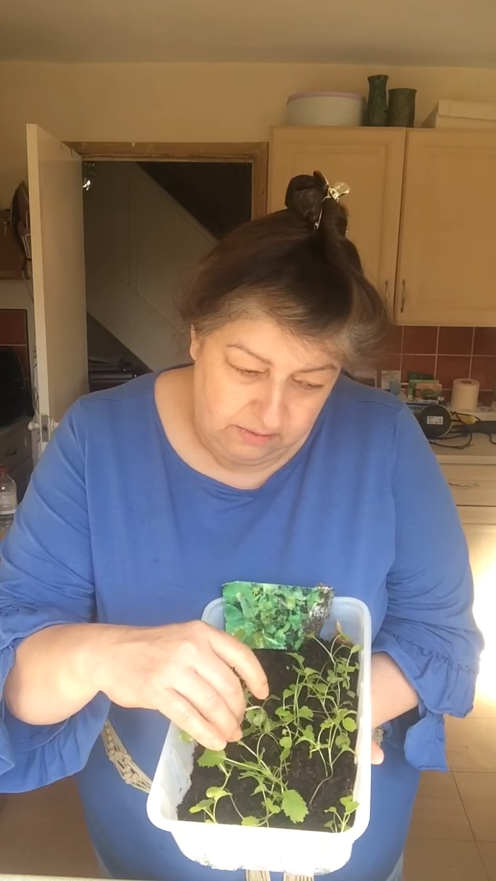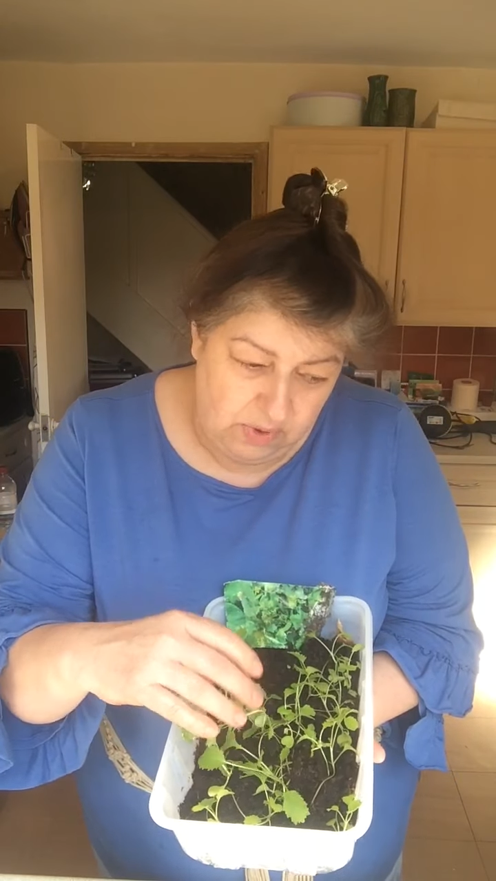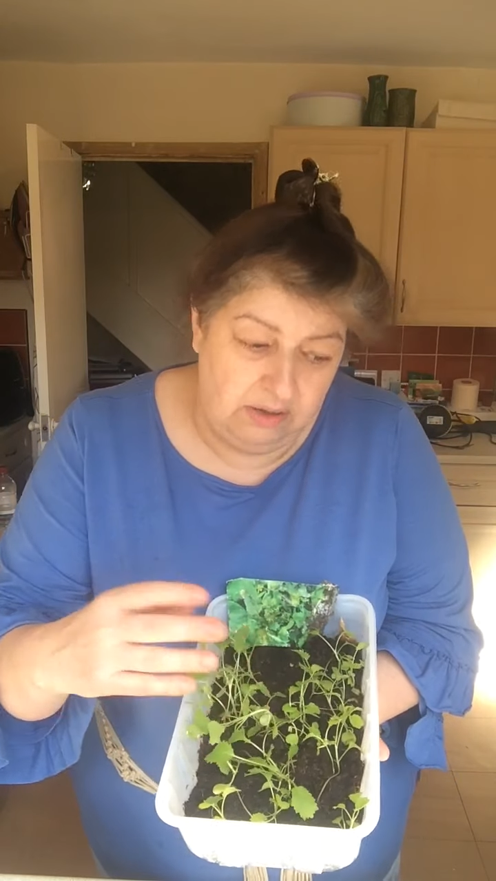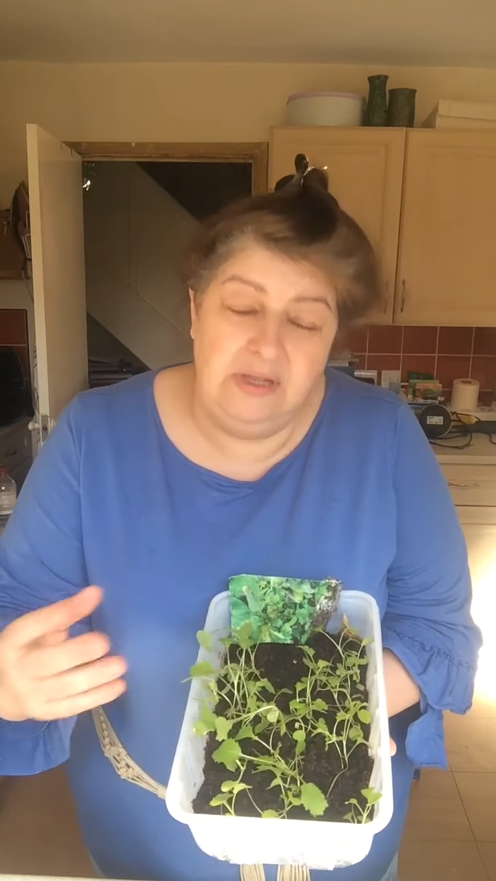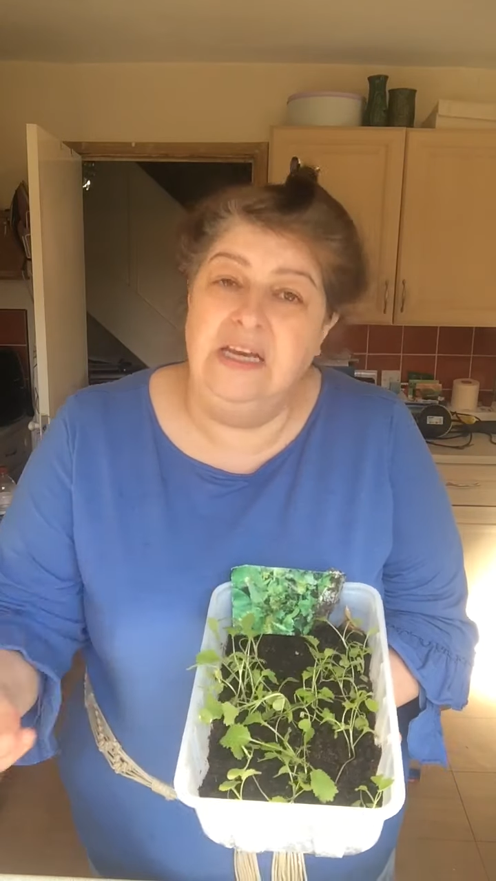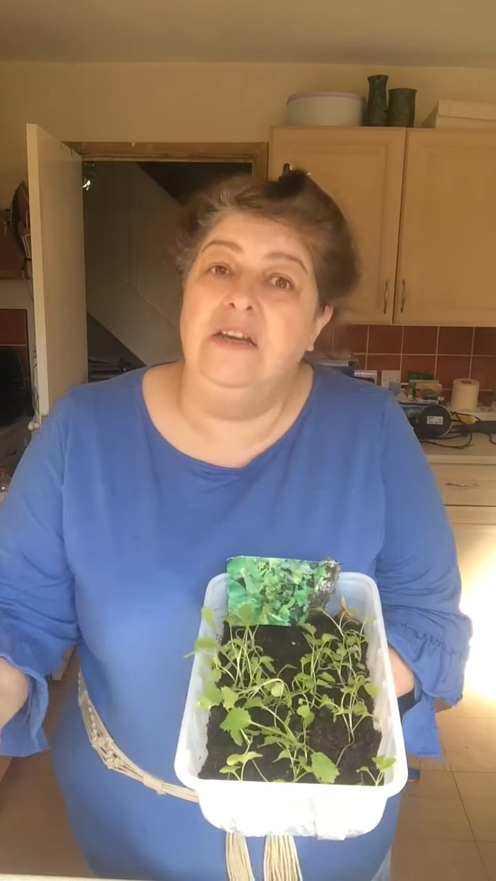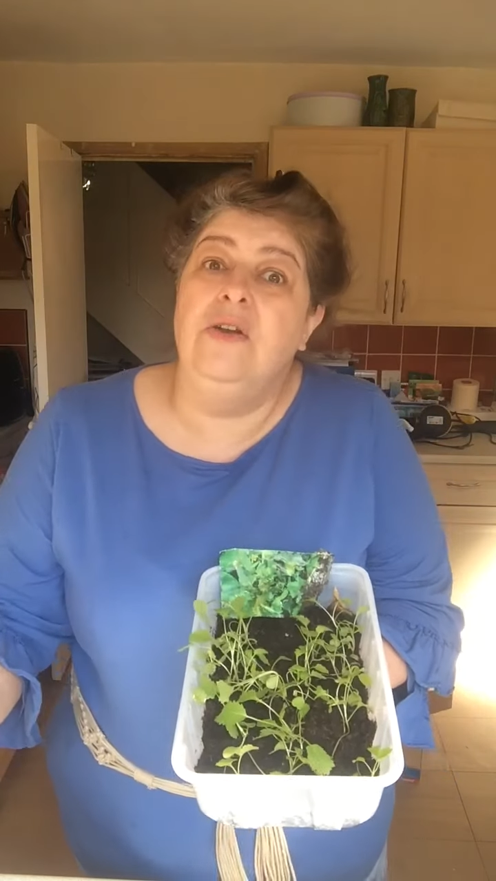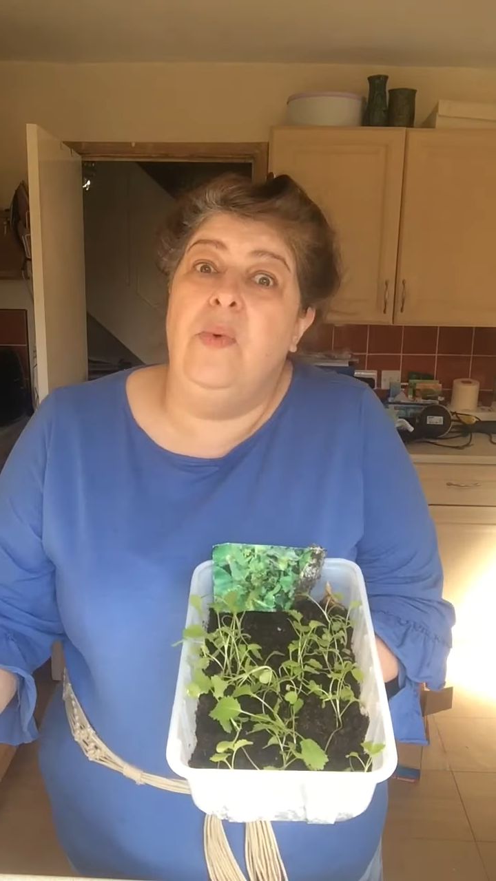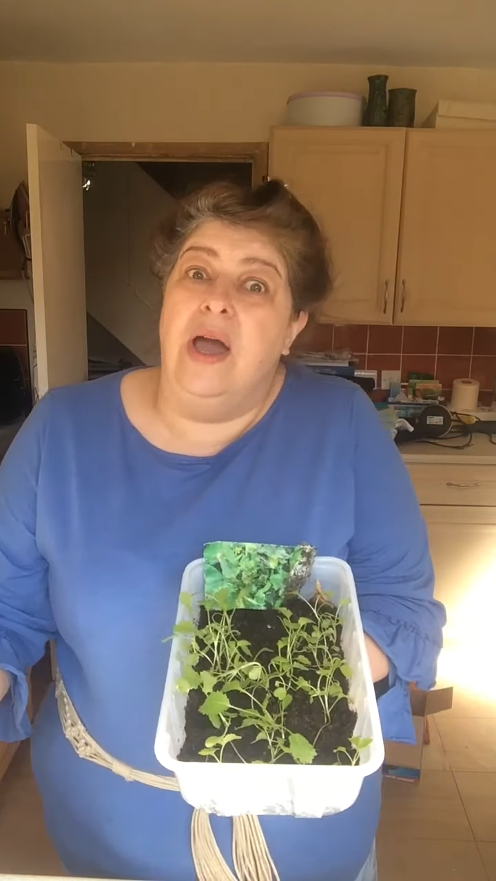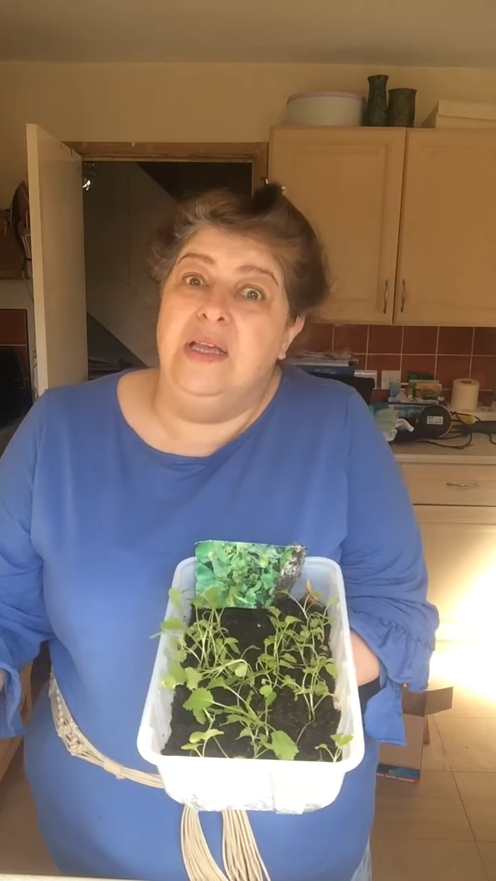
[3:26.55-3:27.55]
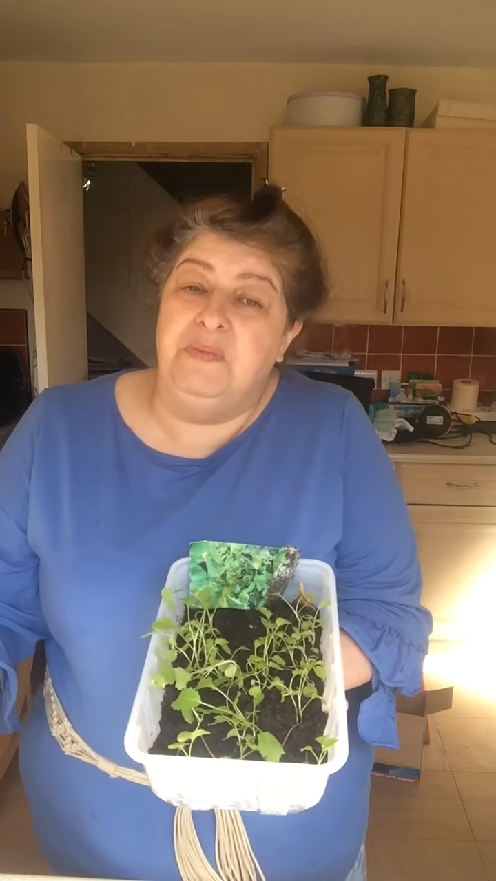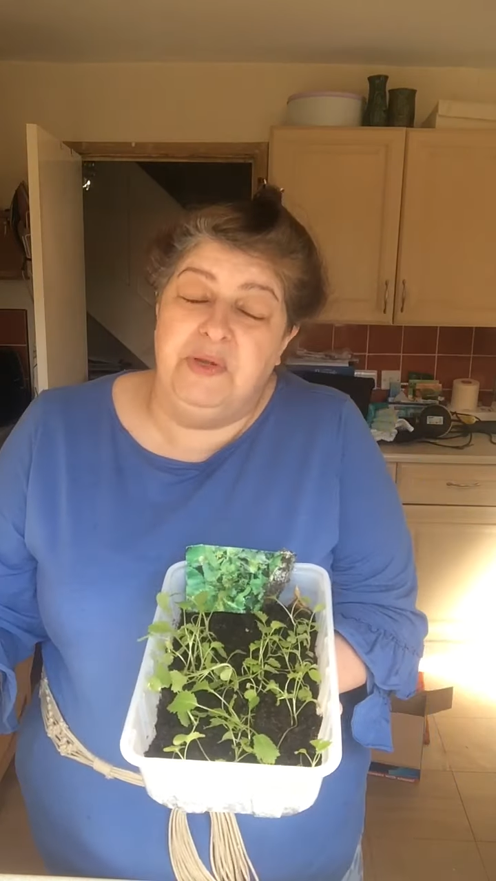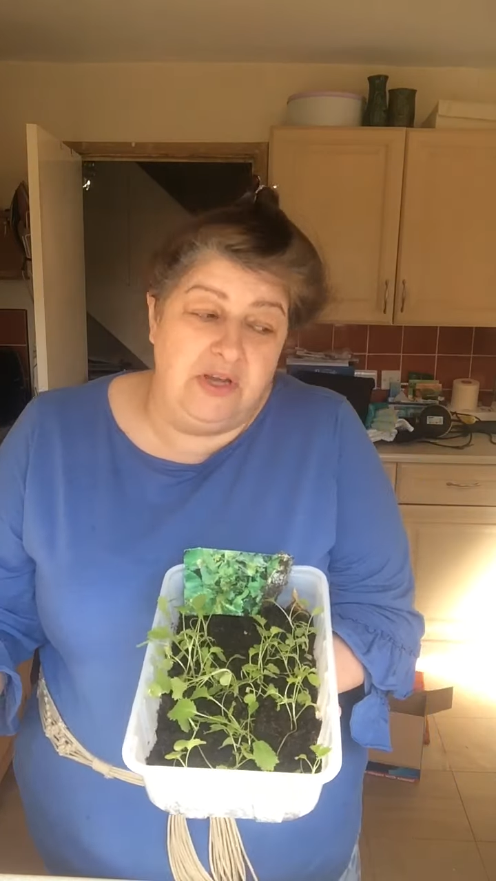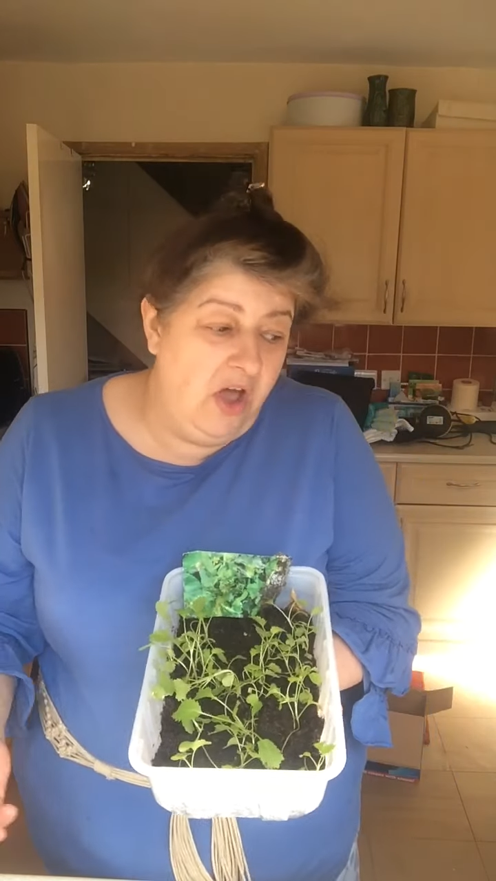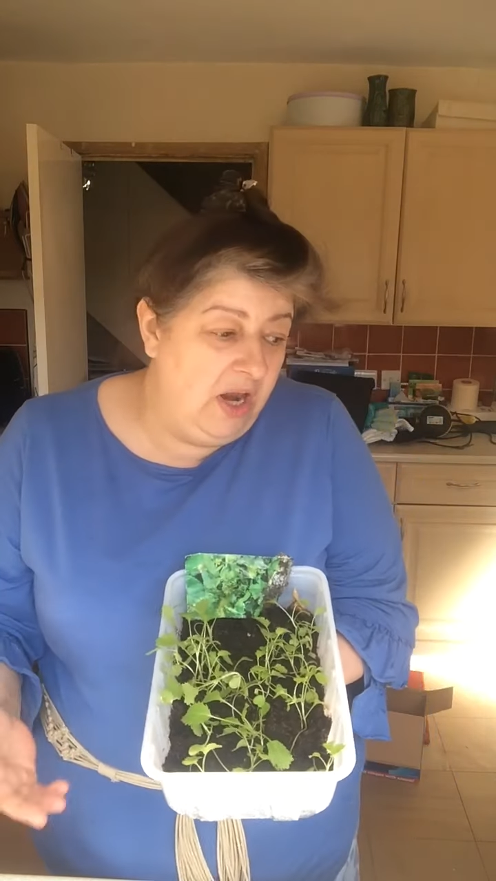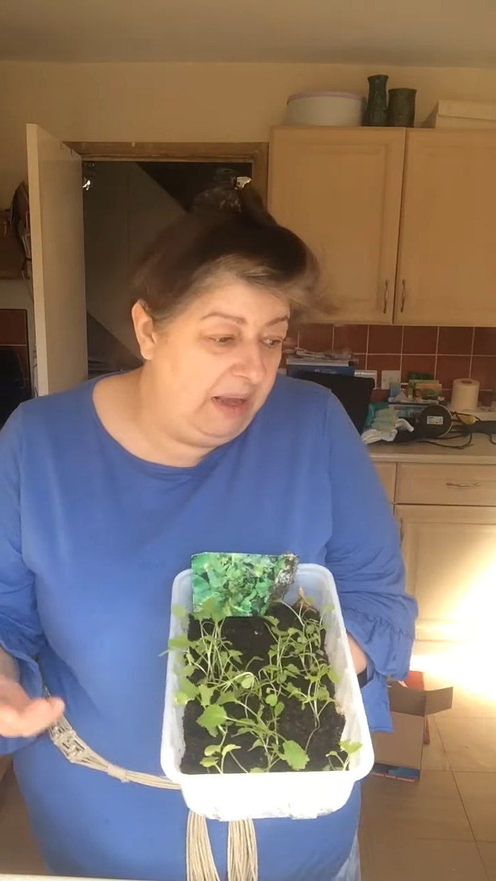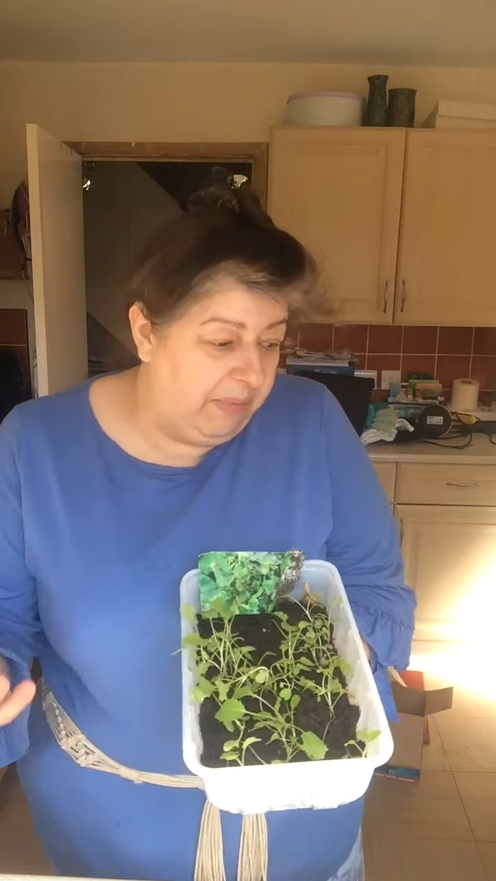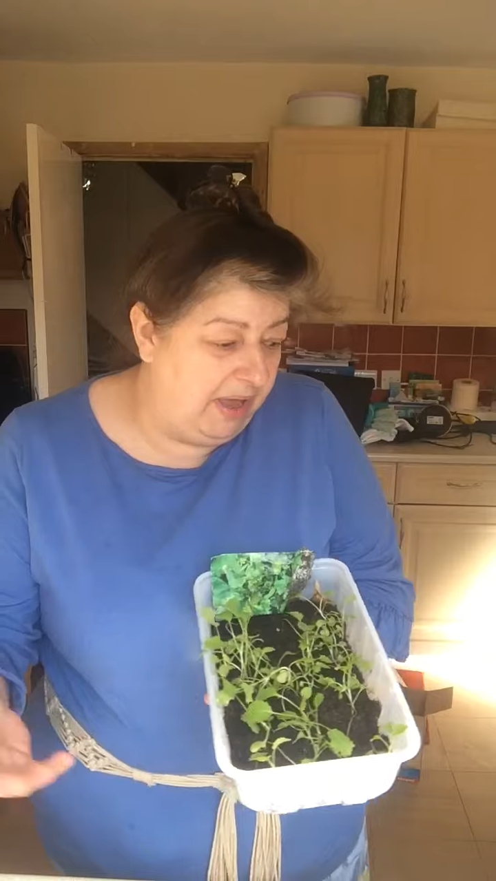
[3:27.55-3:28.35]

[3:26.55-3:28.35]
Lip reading: Well, I don't know why it's bizarrely,